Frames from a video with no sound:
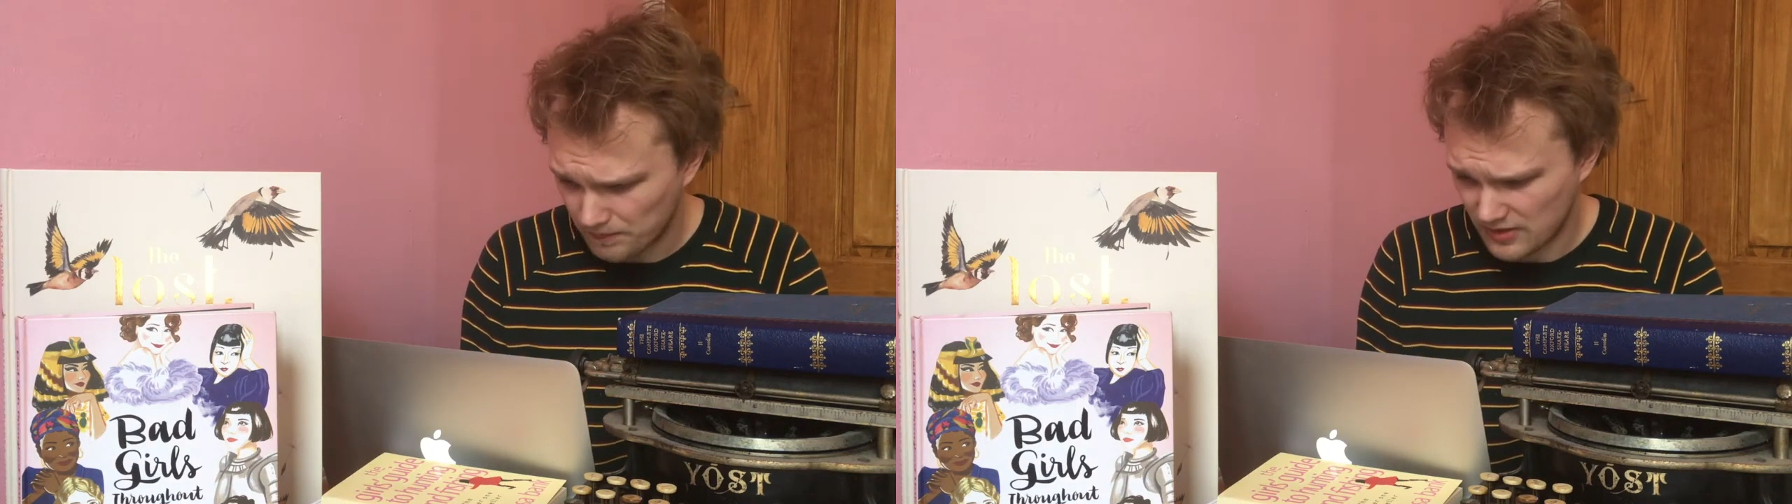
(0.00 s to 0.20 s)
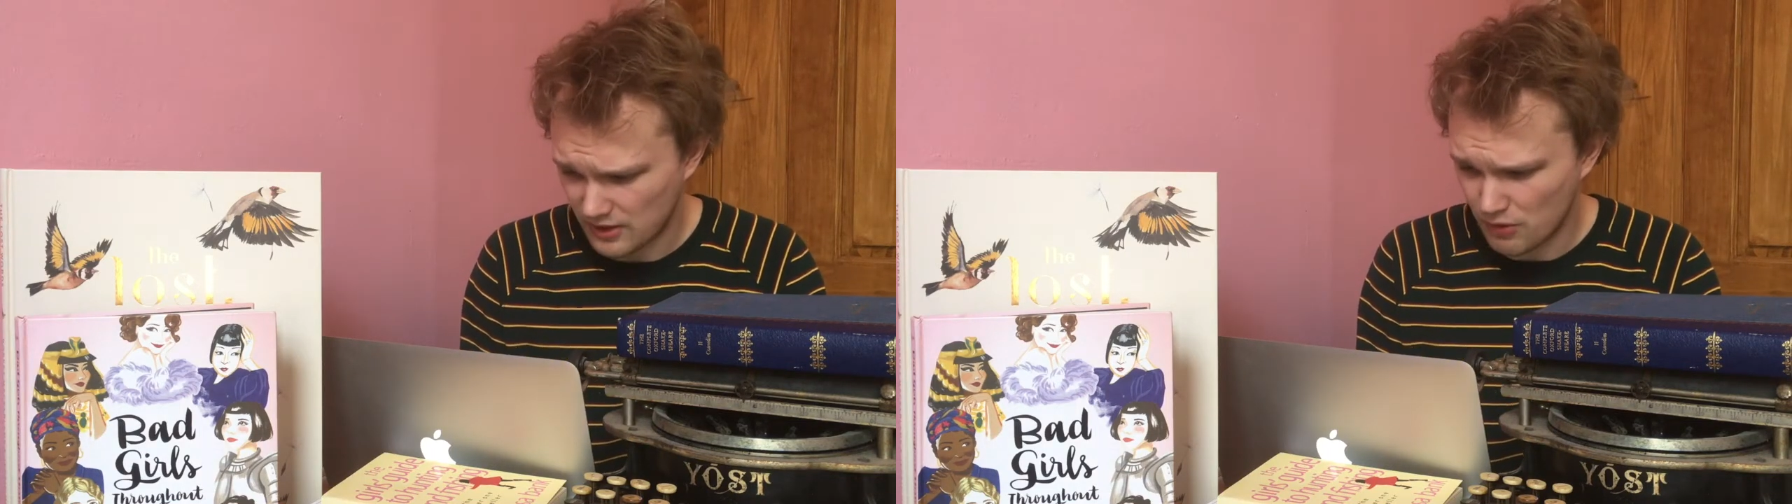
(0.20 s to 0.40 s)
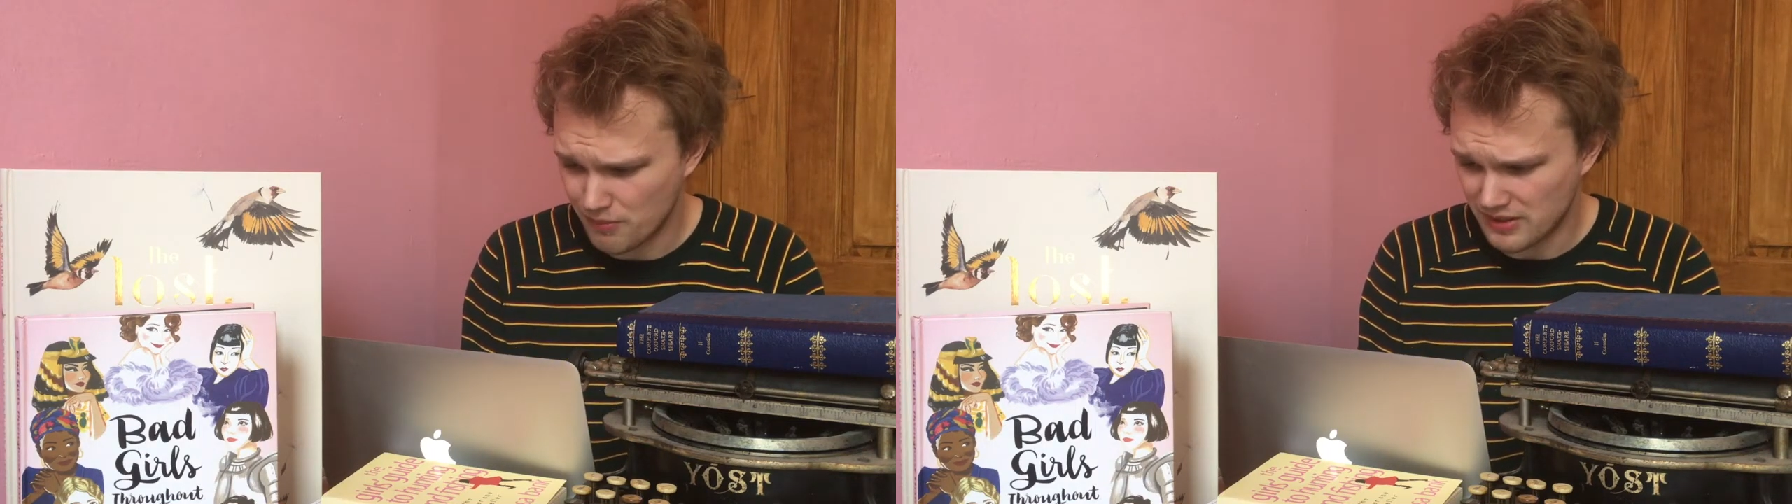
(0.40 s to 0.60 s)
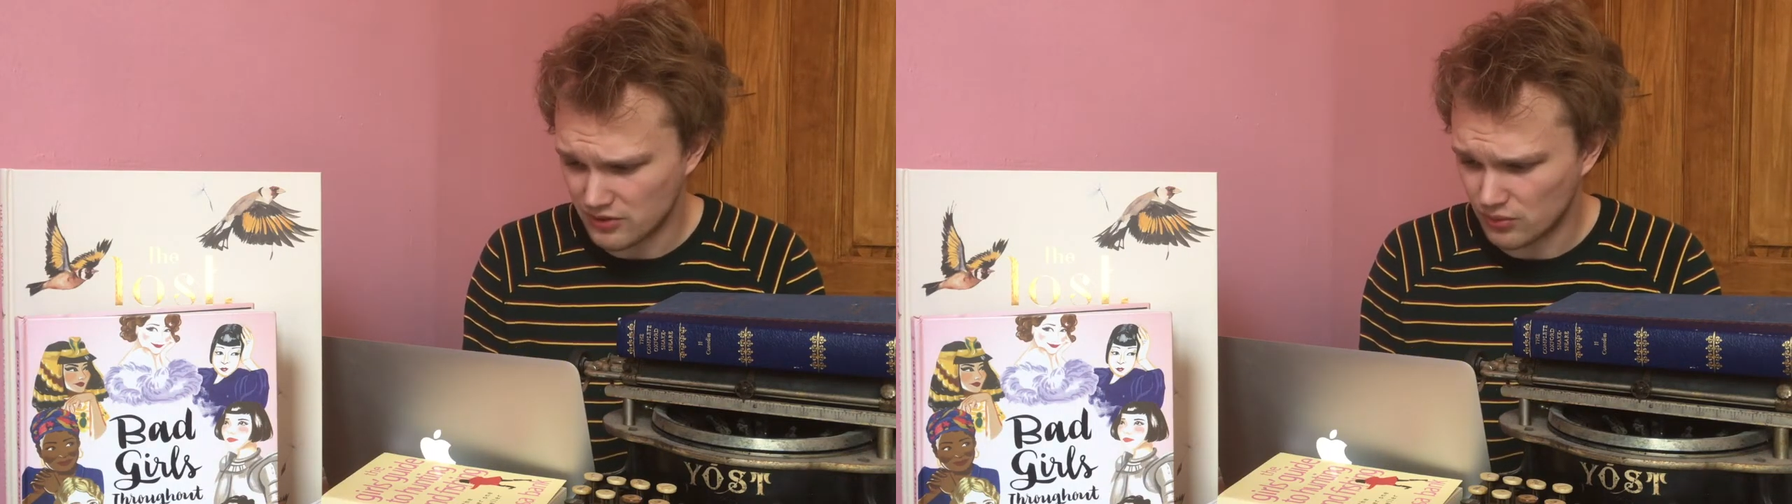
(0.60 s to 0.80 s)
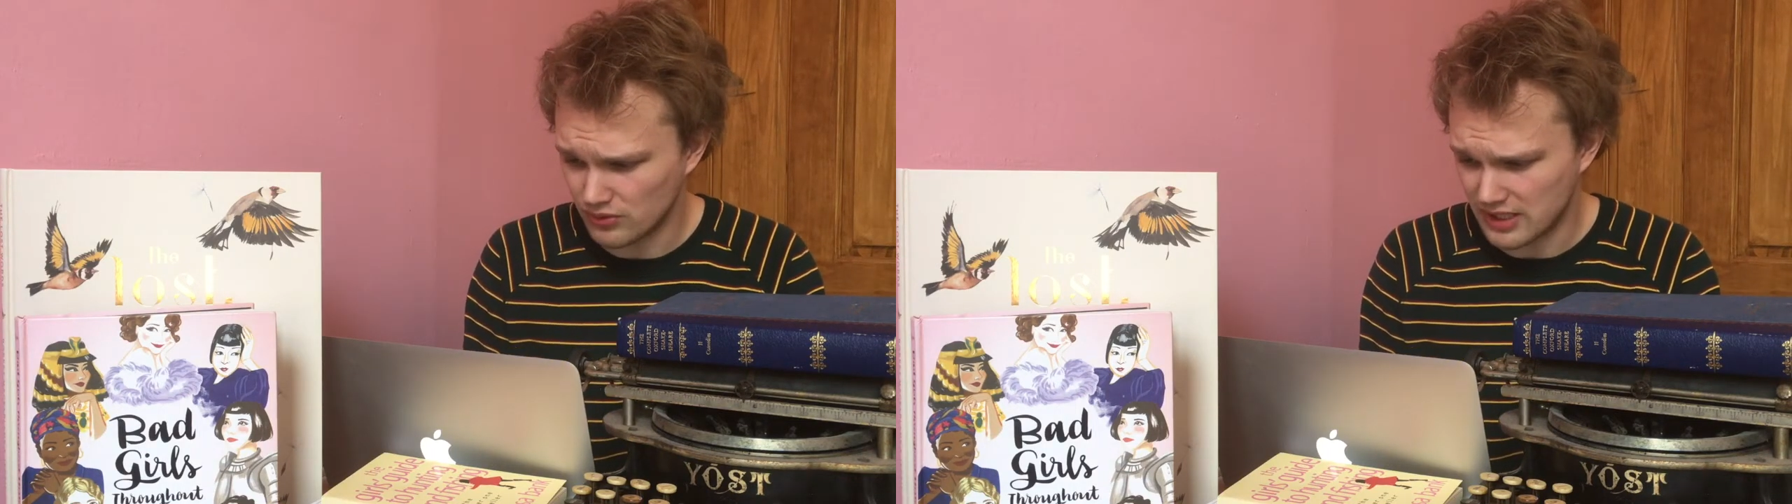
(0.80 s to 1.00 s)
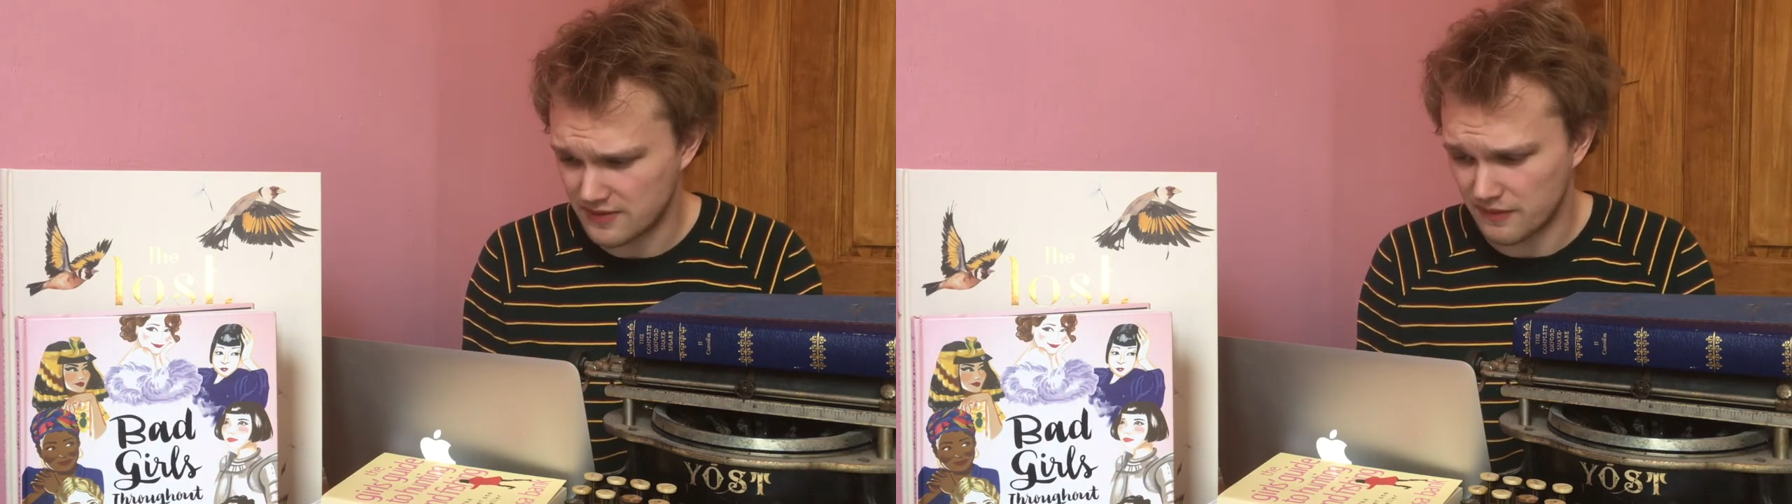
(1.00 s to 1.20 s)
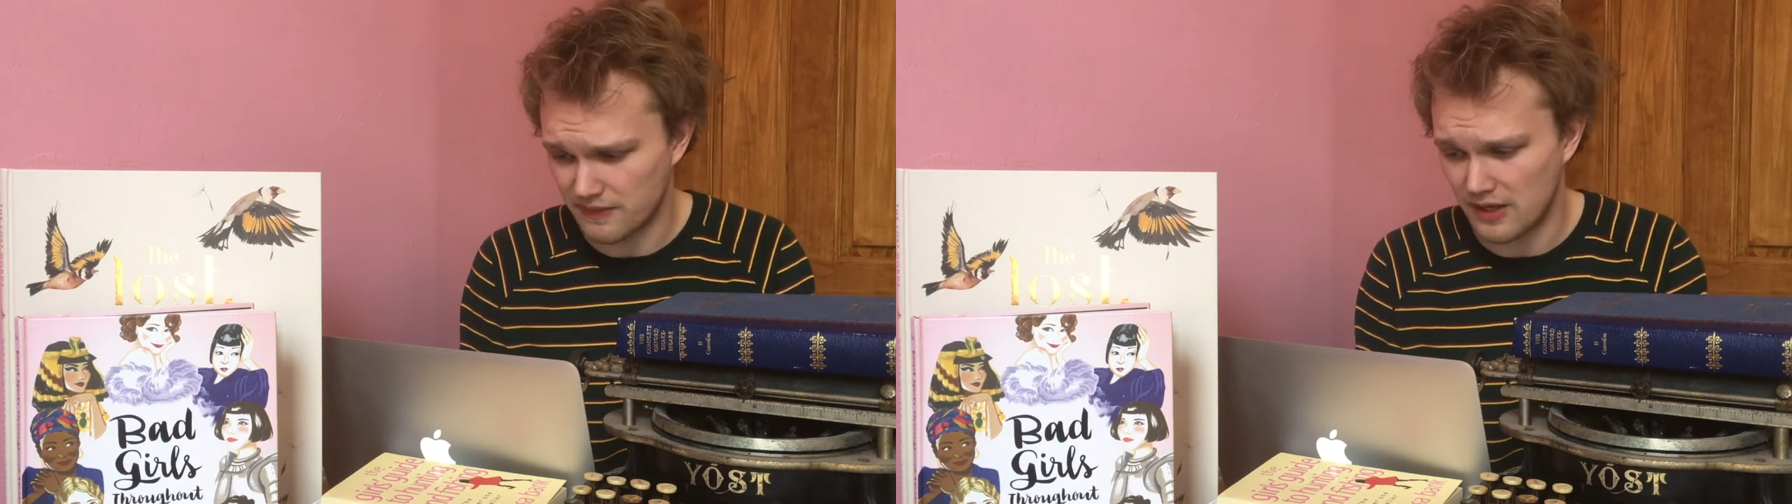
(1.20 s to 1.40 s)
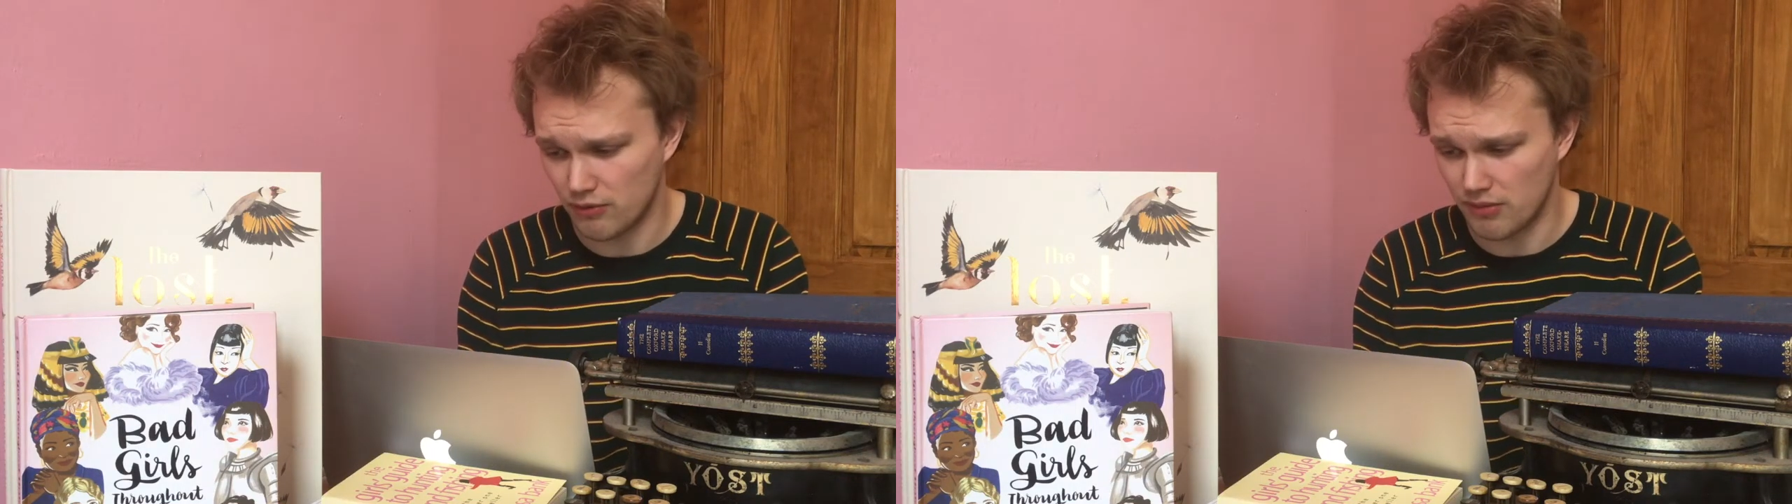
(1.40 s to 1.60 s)
And it won't be at all nice for
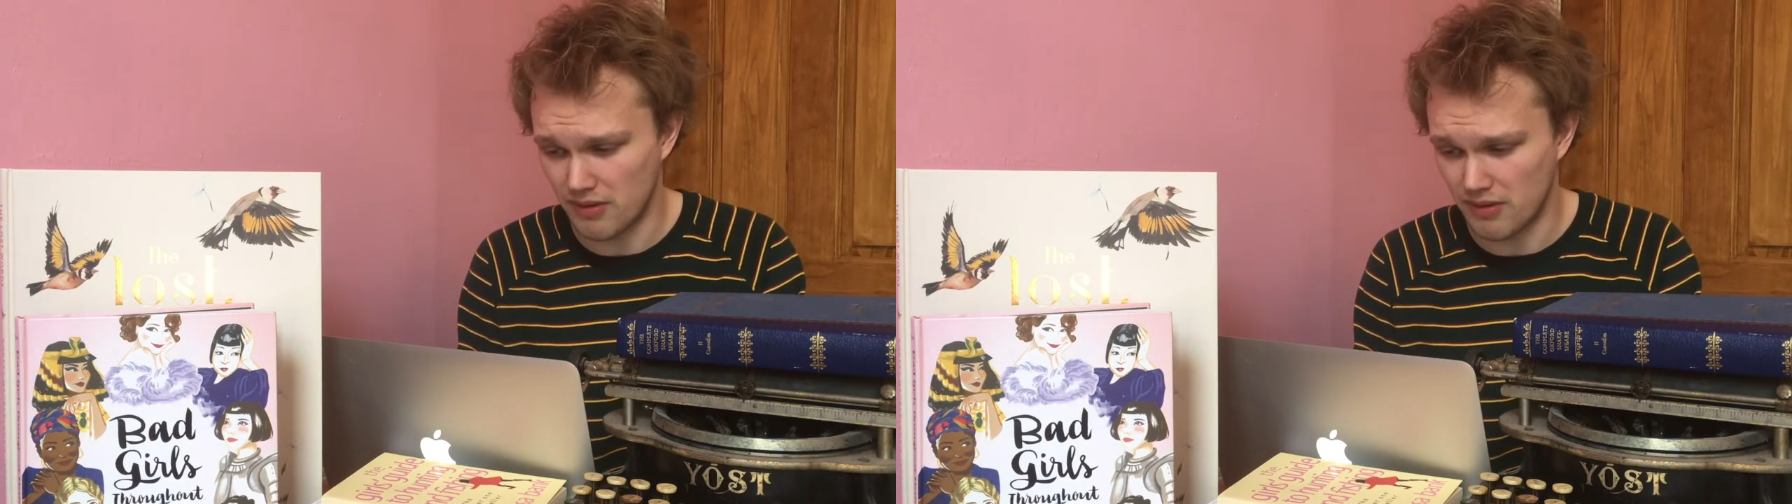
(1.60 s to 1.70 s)
Father